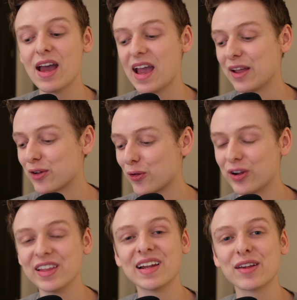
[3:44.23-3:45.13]
It's a
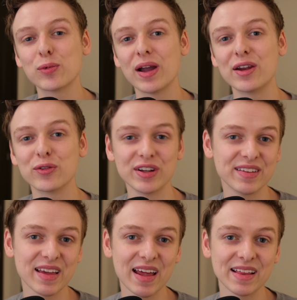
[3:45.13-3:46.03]
really nice way to
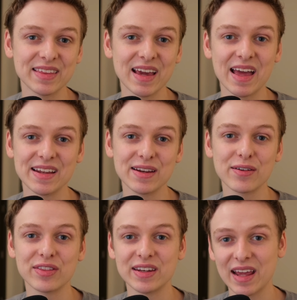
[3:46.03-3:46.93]
reset at the end of
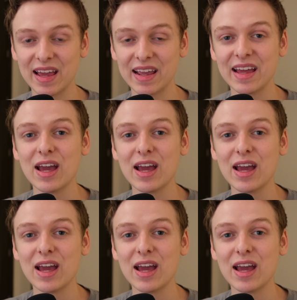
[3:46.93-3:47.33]
the day.